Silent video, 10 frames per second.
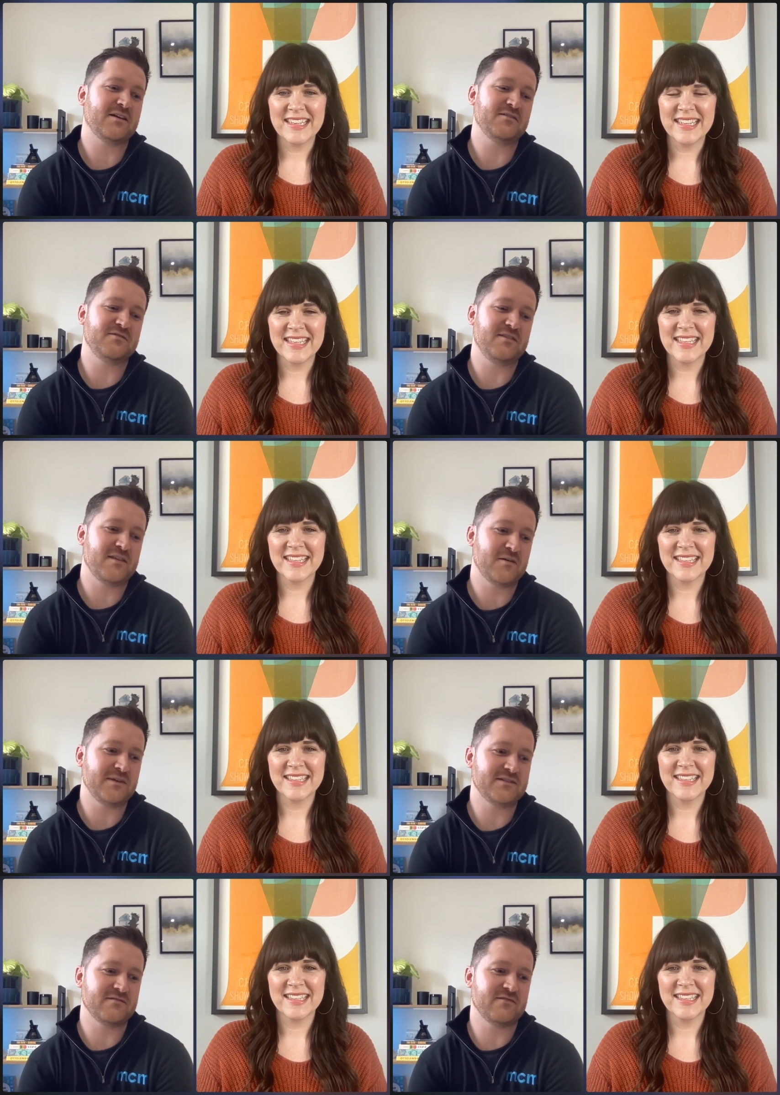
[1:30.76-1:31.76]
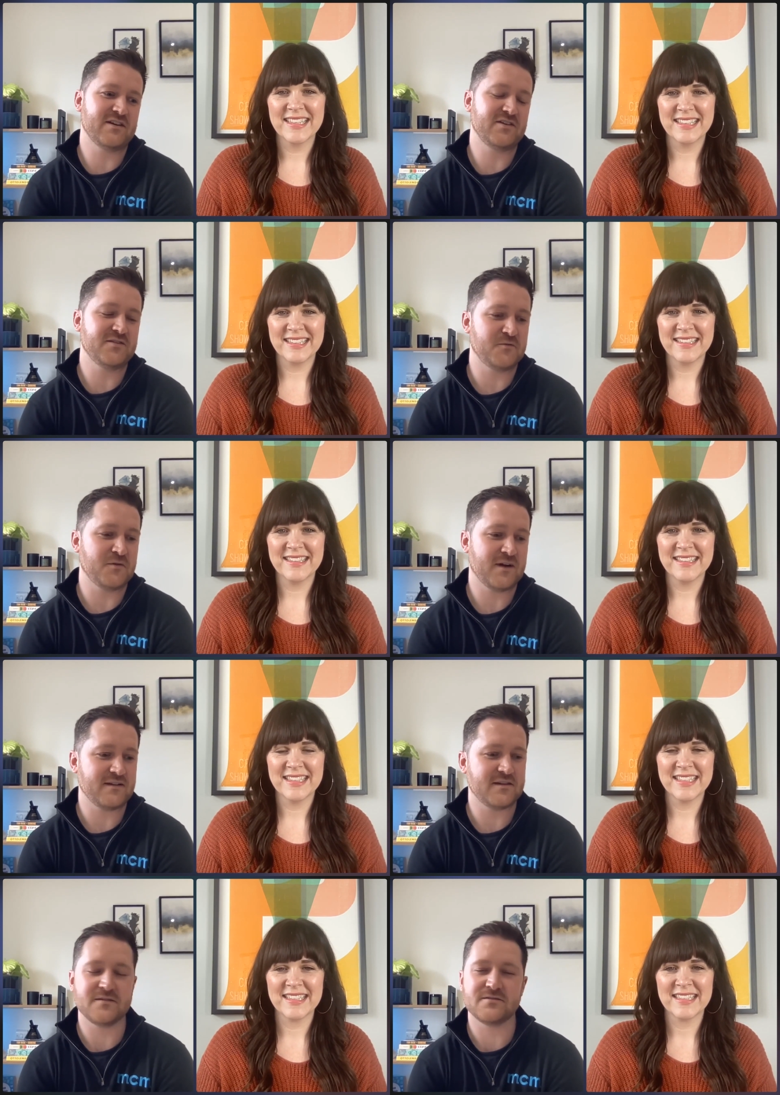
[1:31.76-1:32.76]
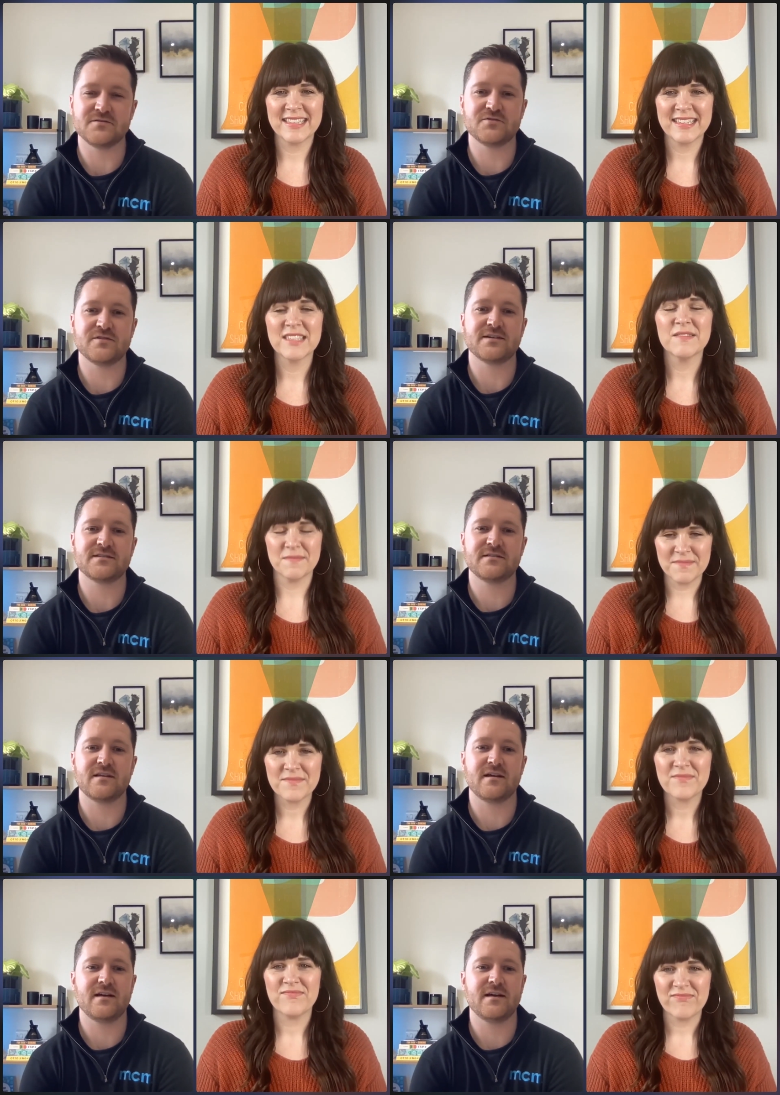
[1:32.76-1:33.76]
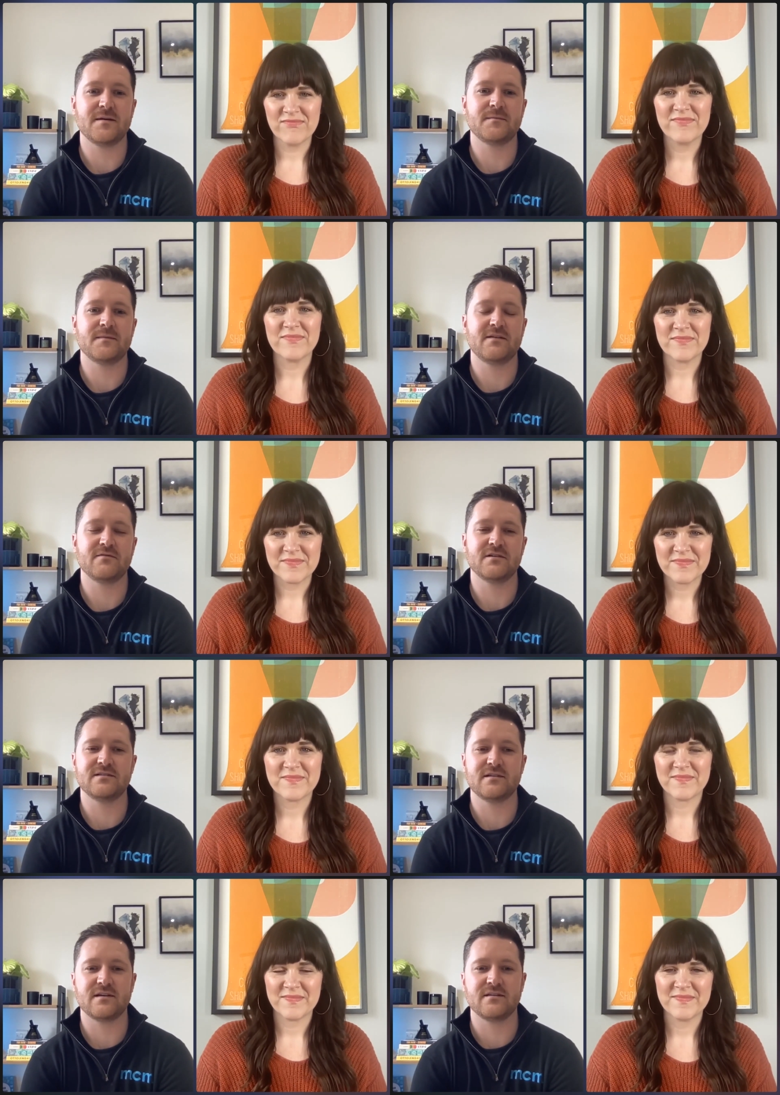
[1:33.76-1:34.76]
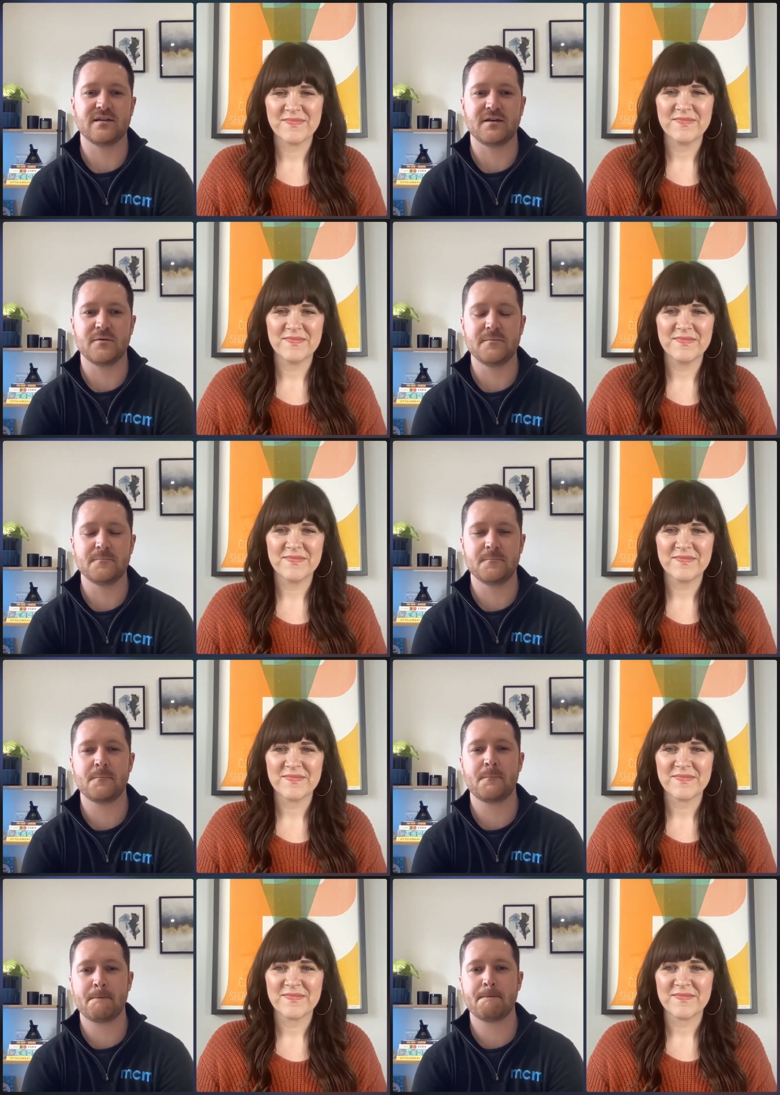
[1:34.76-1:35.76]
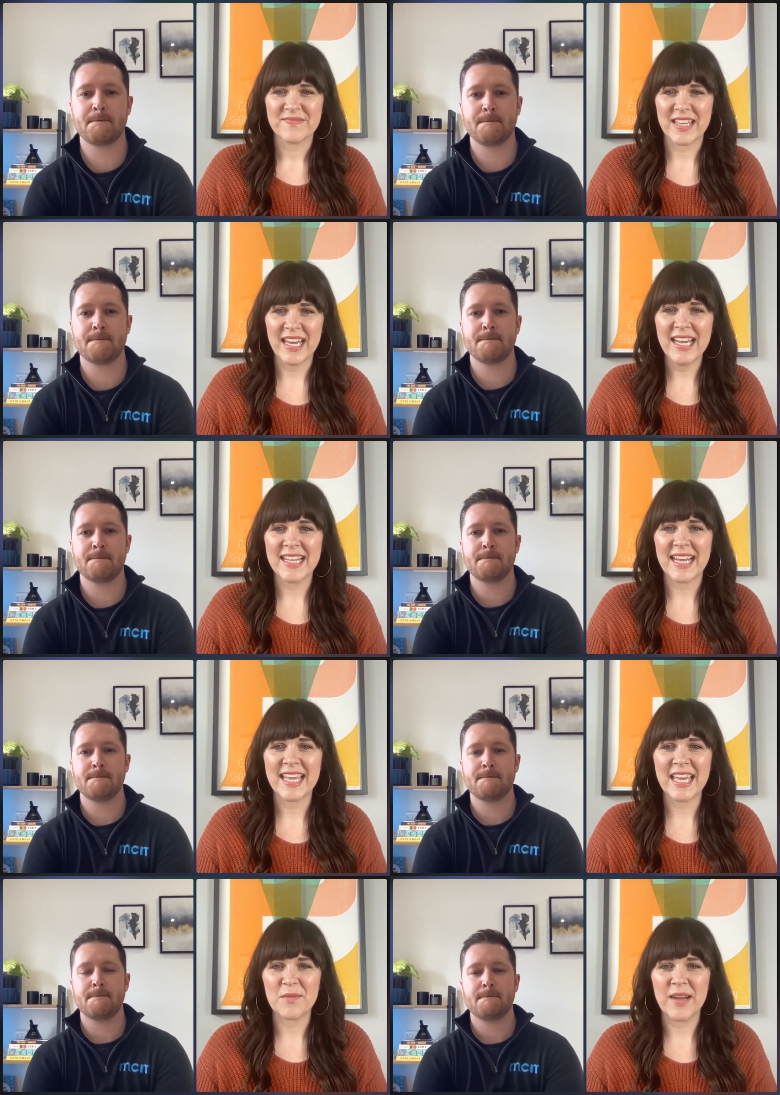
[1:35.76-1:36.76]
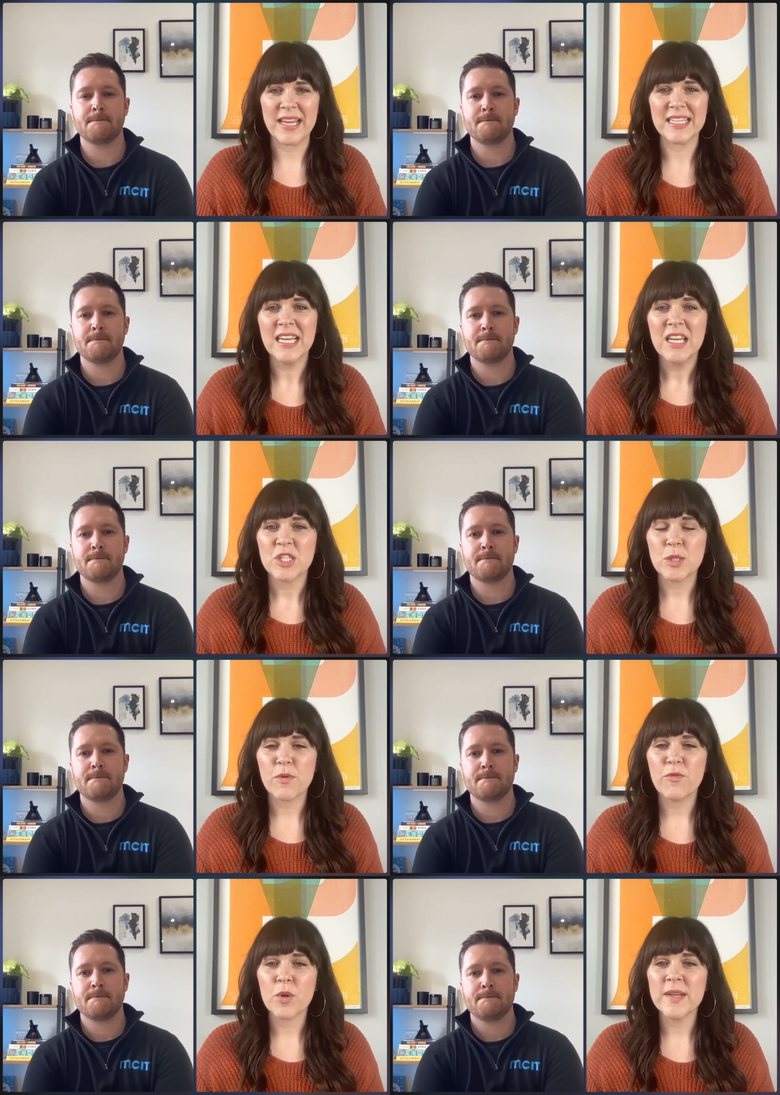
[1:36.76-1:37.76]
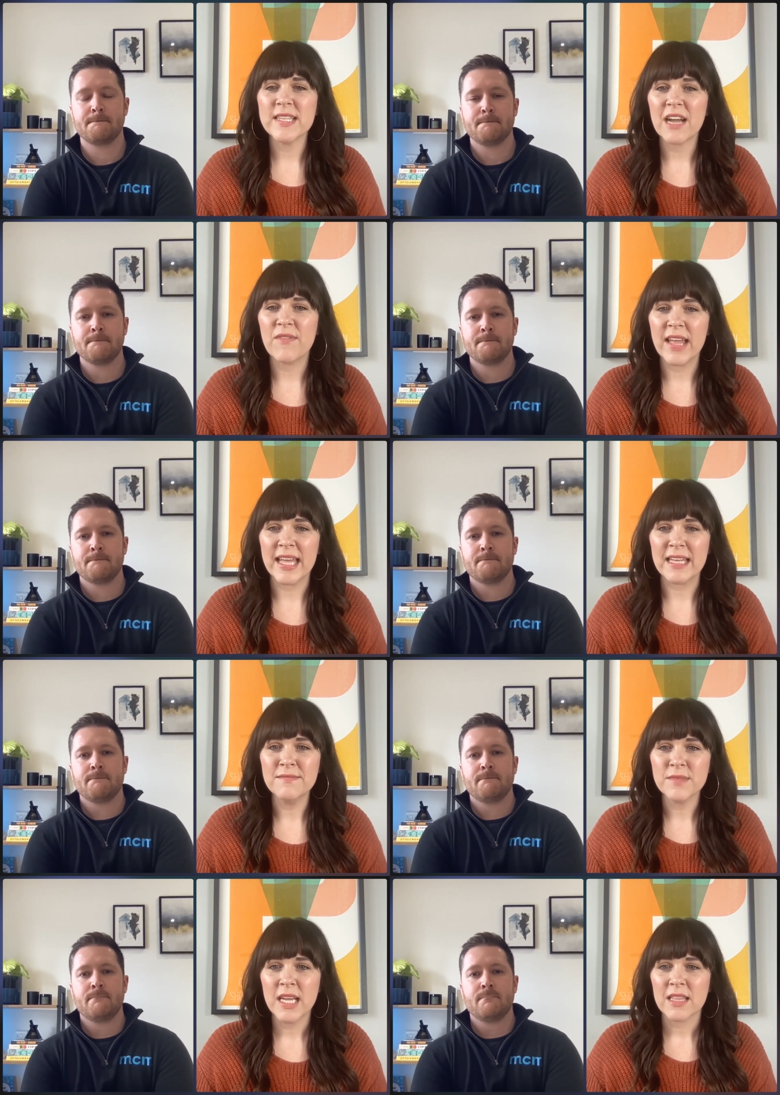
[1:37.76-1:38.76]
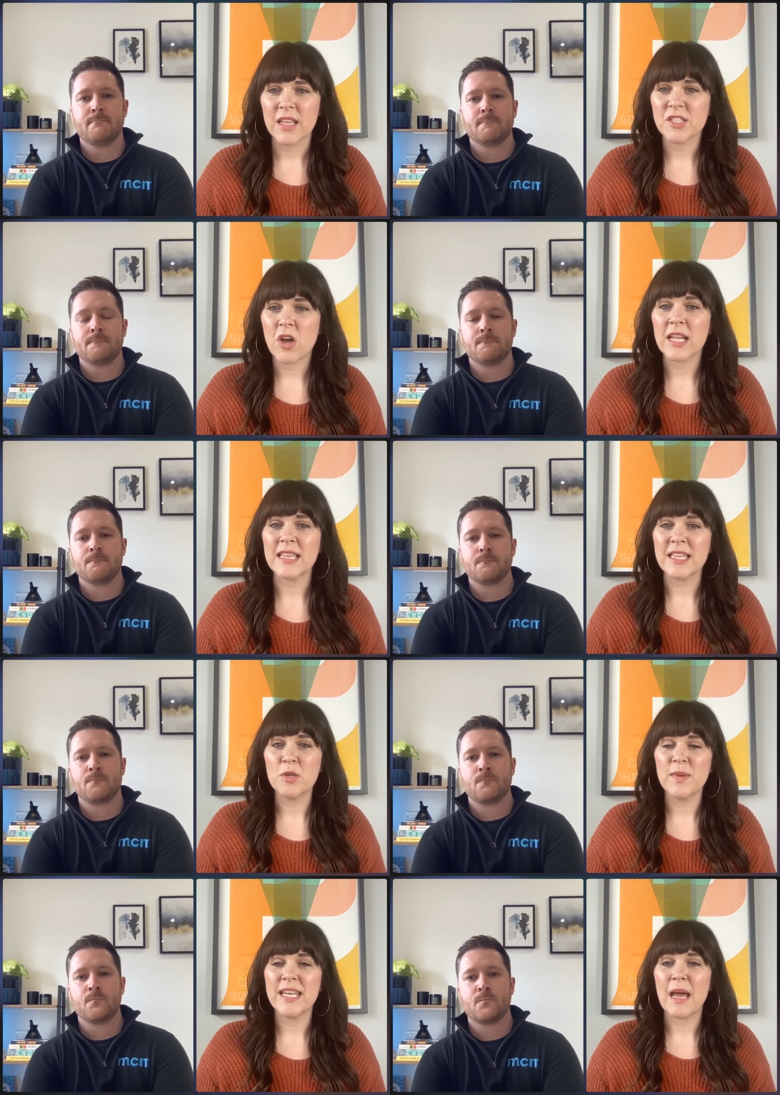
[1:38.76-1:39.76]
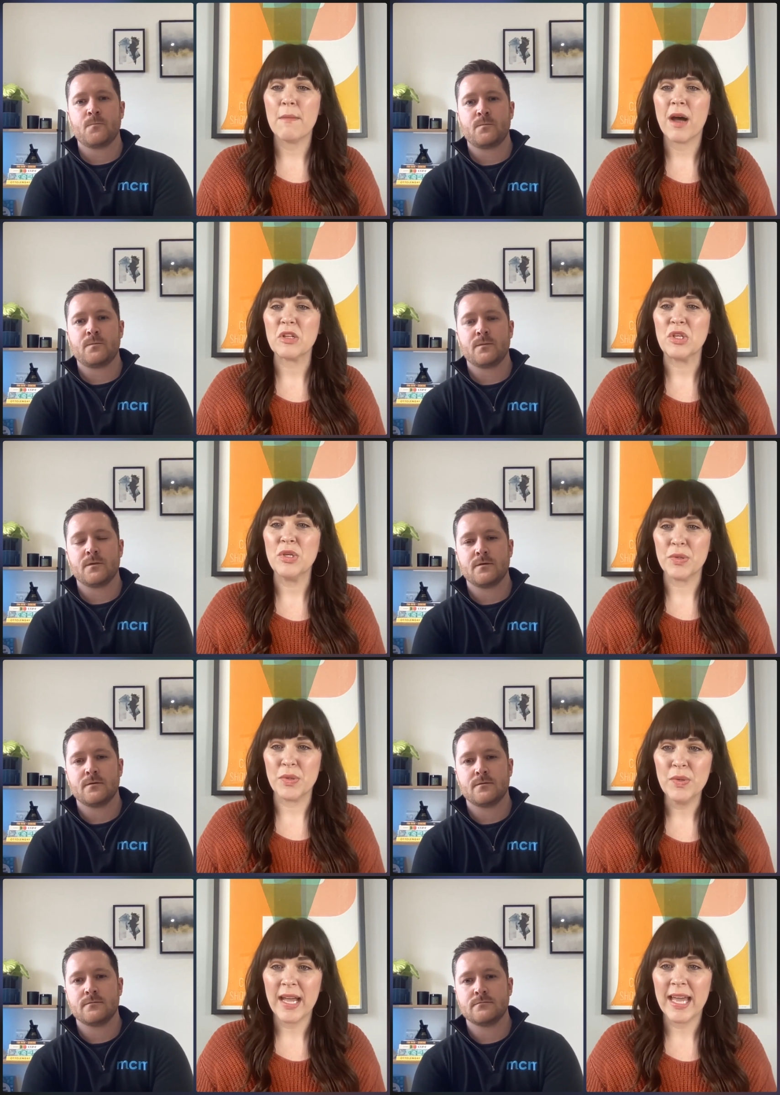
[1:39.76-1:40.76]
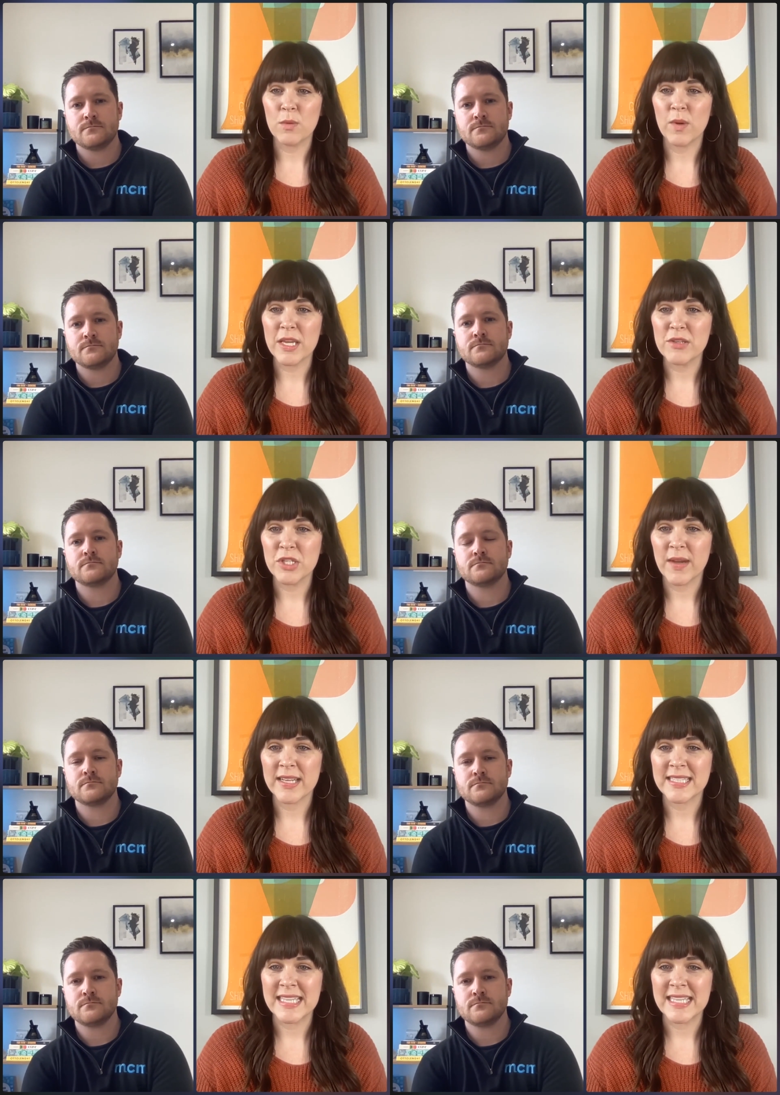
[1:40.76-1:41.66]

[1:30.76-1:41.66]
Speaker 1: and hopefully there'll be some really useful kind of tips and tricks that um, everyone listening can take away.
Speaker 2: Yeah, I can't wait. So, before we dive in, let's talk a little bit about you and what you do as